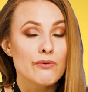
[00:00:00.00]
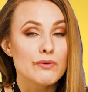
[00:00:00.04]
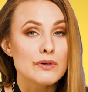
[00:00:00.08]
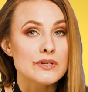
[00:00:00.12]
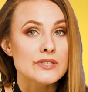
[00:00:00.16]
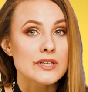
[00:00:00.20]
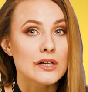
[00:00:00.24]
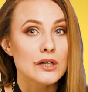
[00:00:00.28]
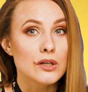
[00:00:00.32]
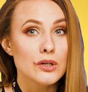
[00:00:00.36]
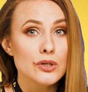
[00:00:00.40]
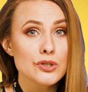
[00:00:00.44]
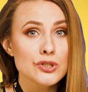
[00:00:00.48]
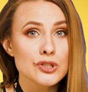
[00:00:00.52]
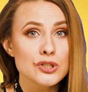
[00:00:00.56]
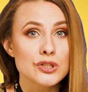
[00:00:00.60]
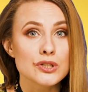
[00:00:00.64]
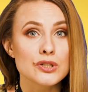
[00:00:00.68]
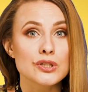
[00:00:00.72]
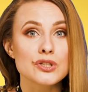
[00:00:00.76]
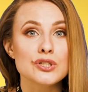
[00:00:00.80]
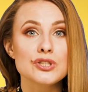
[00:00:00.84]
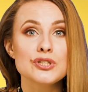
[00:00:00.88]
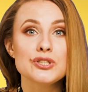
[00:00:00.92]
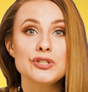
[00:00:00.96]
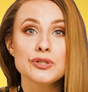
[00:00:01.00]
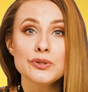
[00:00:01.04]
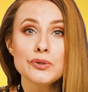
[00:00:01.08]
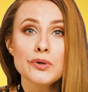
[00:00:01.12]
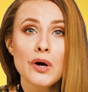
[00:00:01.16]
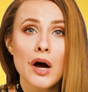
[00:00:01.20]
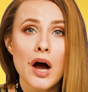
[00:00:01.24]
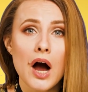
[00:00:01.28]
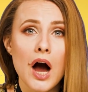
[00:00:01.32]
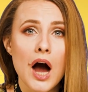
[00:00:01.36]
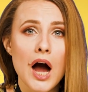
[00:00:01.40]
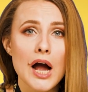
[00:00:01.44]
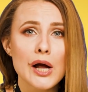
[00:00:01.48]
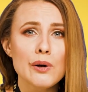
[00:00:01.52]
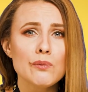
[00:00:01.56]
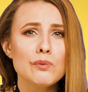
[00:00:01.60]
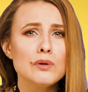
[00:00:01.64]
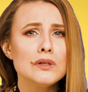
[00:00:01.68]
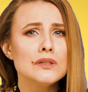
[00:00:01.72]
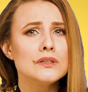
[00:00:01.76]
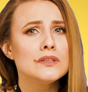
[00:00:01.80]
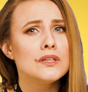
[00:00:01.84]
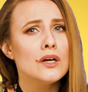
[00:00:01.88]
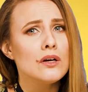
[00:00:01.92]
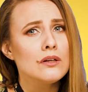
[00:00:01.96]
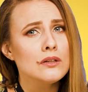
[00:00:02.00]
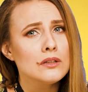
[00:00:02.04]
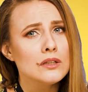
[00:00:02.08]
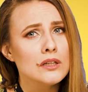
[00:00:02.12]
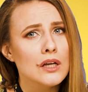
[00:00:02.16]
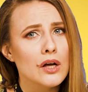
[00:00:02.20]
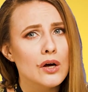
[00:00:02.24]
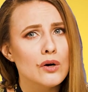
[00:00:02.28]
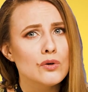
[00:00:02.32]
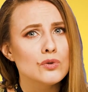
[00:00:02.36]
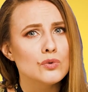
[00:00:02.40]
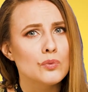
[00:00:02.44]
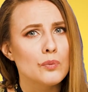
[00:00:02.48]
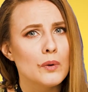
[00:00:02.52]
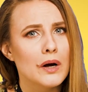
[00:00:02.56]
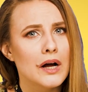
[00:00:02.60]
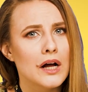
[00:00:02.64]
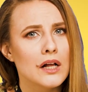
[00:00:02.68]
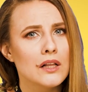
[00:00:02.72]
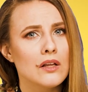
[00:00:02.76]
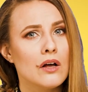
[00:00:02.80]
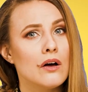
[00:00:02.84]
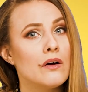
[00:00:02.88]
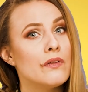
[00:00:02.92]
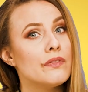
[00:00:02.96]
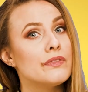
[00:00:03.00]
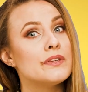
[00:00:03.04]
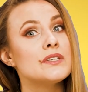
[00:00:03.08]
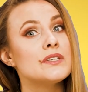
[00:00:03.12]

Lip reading: Resolution too high will not load well on the